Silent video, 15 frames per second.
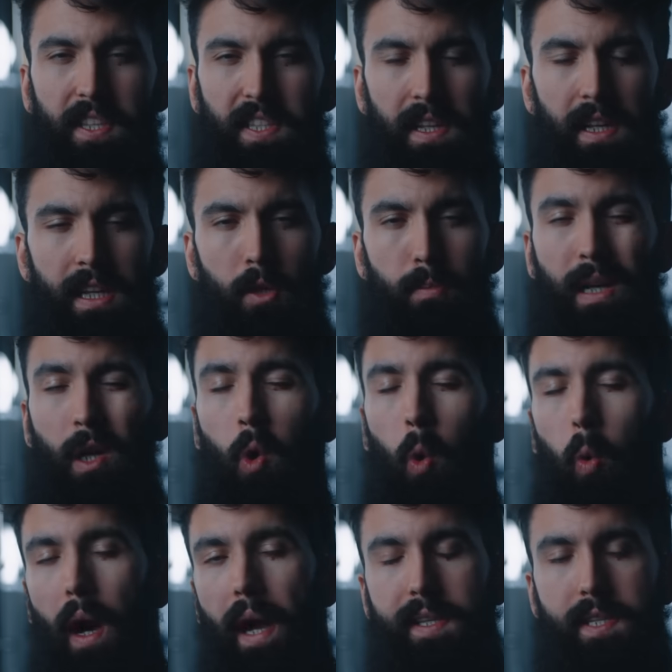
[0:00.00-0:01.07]
Does it need to be
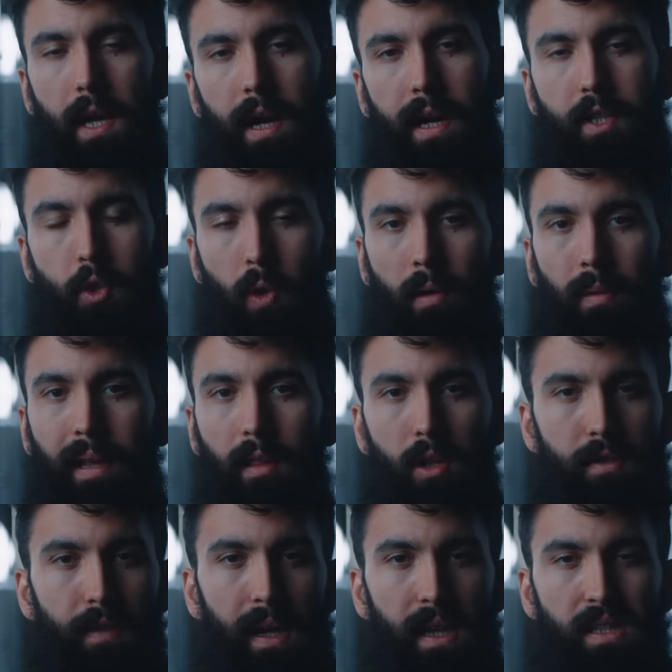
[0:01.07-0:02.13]
quite as high as during weight
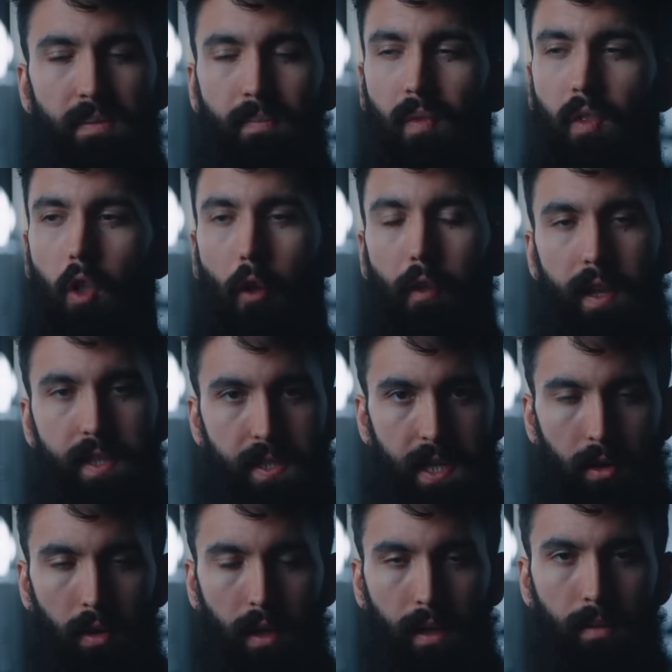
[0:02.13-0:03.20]
loss phase? Not
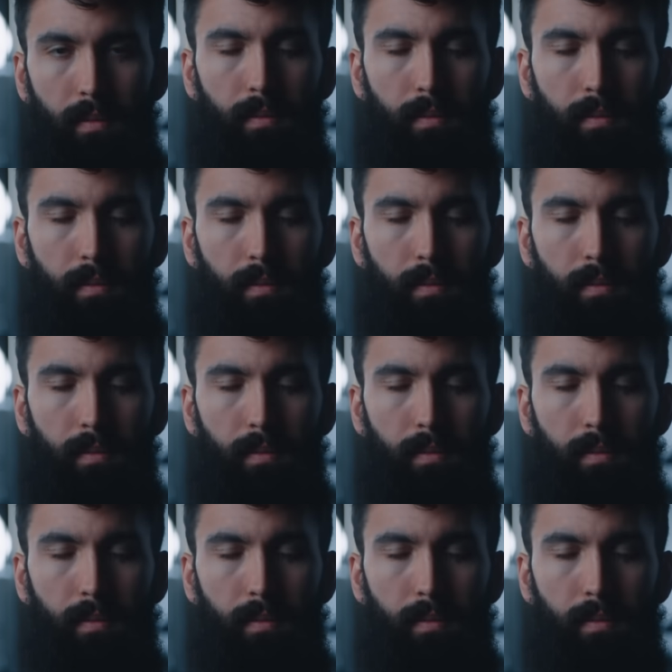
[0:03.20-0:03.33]
necessarily.